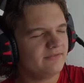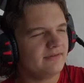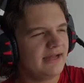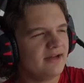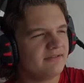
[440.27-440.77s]

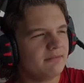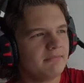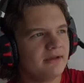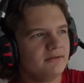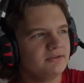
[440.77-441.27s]
FNAF, like
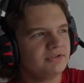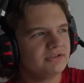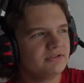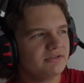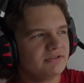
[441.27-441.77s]
Mengle's
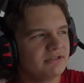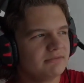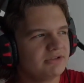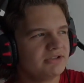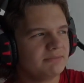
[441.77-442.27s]
gender or
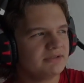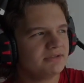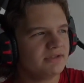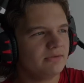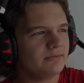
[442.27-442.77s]
something
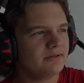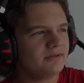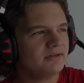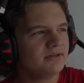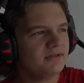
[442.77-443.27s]
stupid.
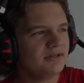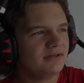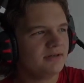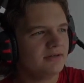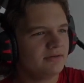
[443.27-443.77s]
I
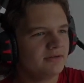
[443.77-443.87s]
don't know.